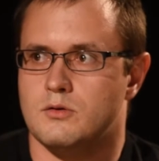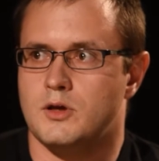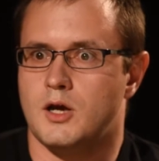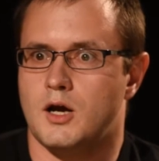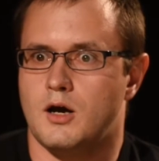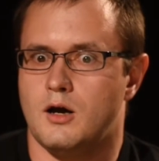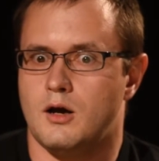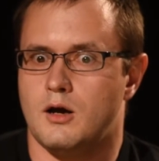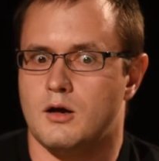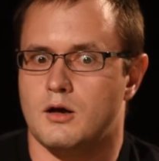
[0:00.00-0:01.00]
yeah,
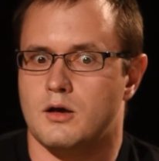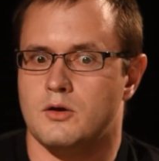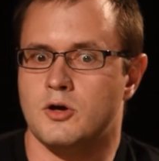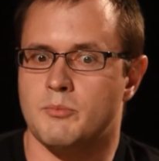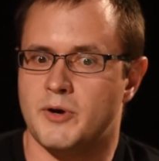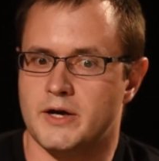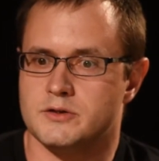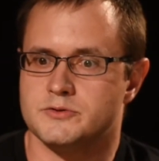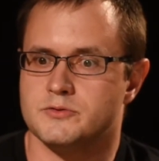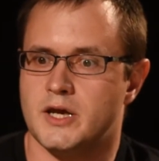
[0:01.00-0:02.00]
you
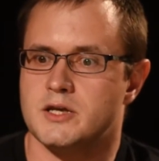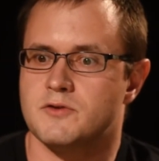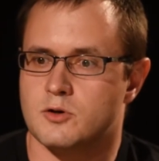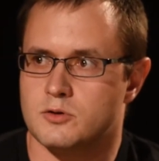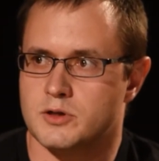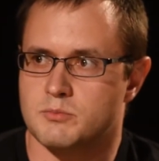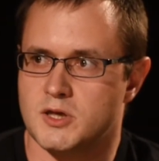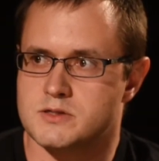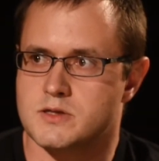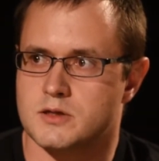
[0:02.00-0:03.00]
compile to native code. It
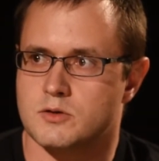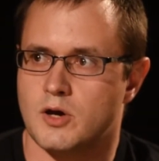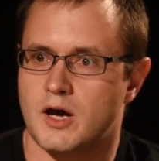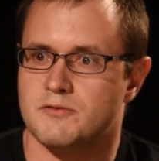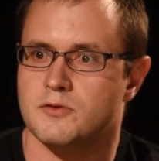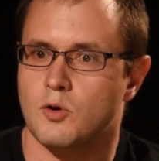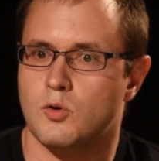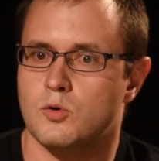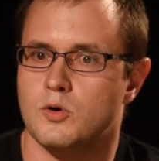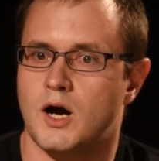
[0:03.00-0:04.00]
means that you have
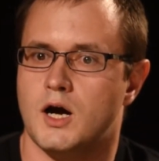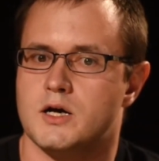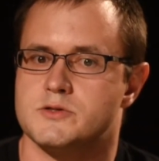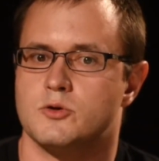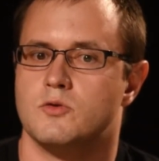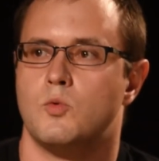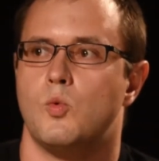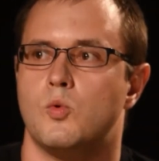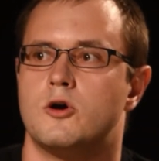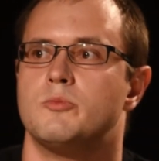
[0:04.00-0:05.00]
no sort of
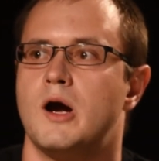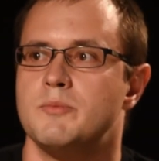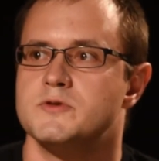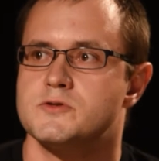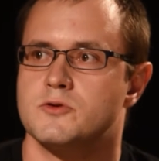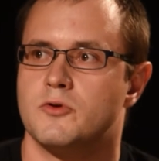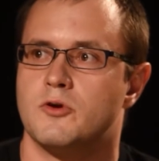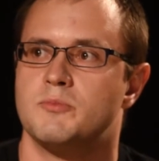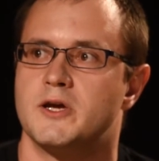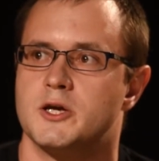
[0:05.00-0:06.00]
warm-up, so your
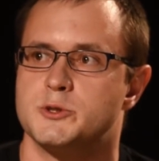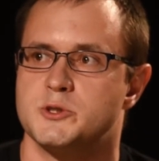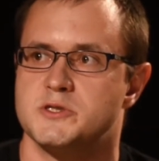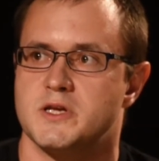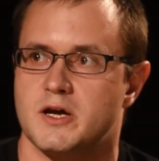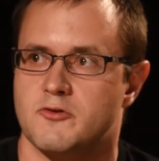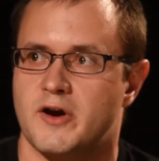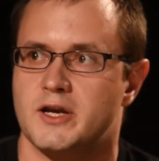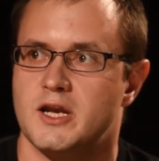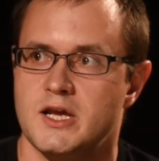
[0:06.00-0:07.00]
application is
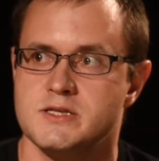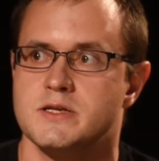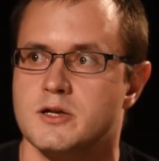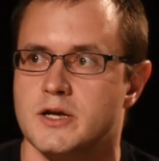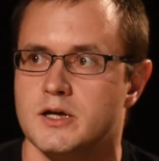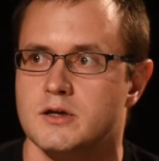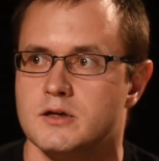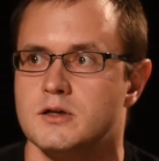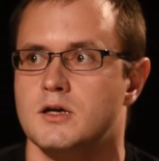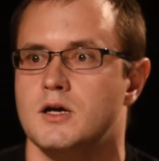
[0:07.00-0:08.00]
running instantly.
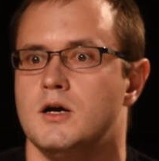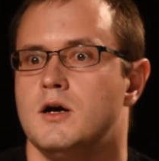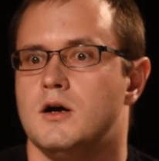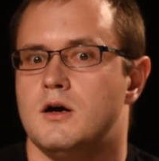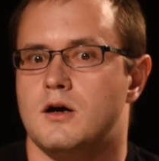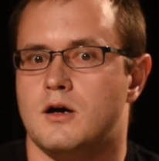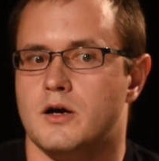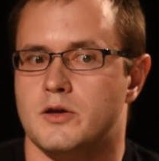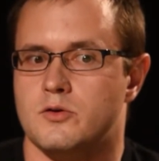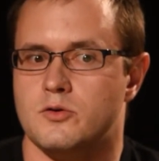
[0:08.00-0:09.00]

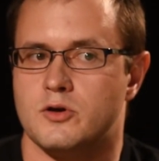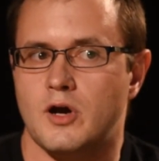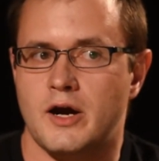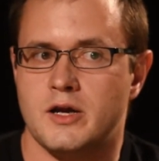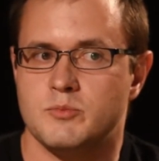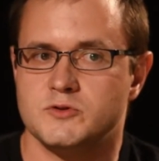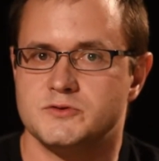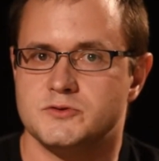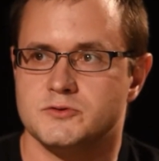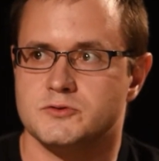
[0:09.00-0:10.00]
You are able
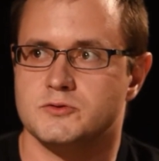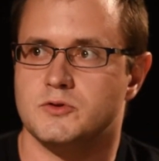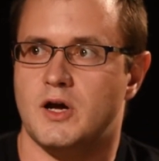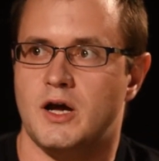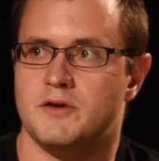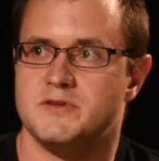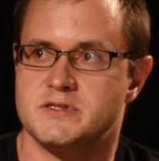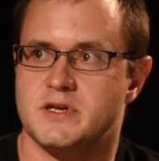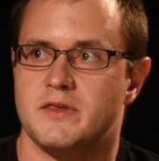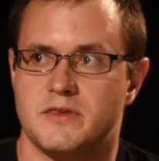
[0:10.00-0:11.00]
to have the
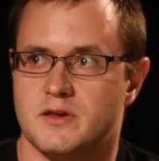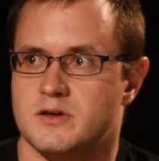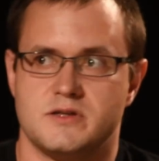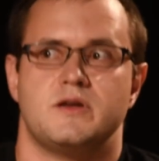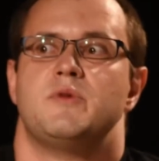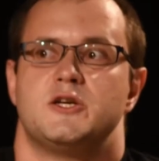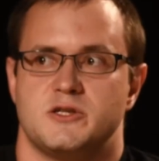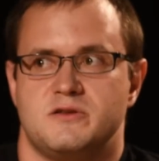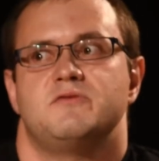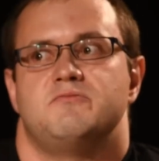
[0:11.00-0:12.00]
same thing, as I
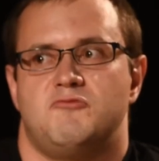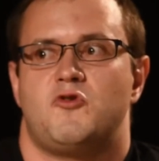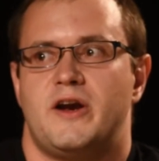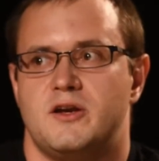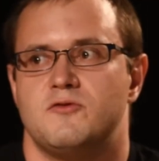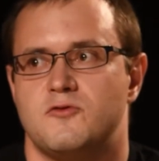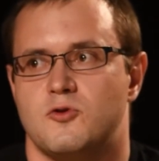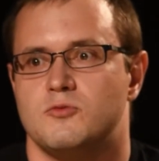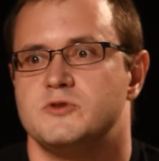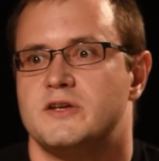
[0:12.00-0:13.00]
mentioned, running
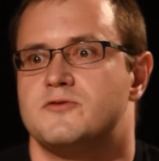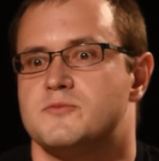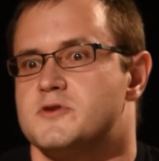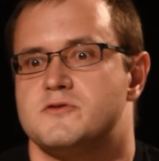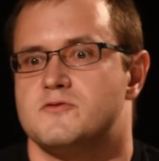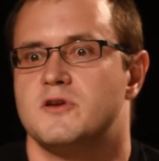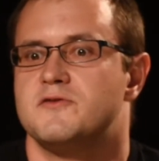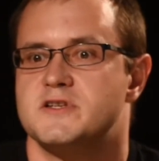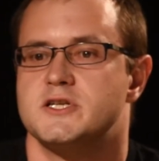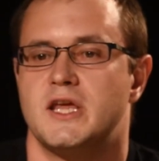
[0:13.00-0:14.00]
for platforms. It's really
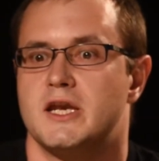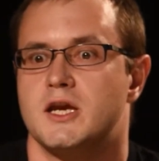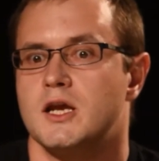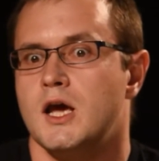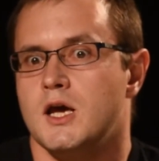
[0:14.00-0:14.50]
fascinating.